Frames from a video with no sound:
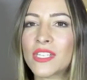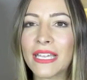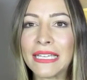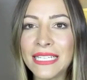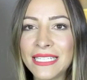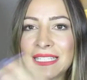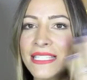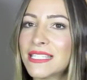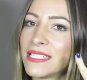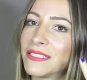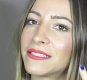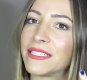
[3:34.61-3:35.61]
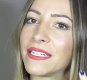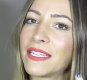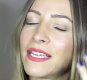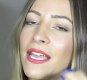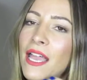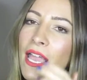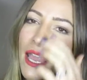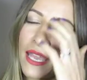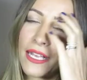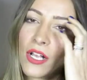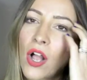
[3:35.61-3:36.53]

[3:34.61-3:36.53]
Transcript: So instantly it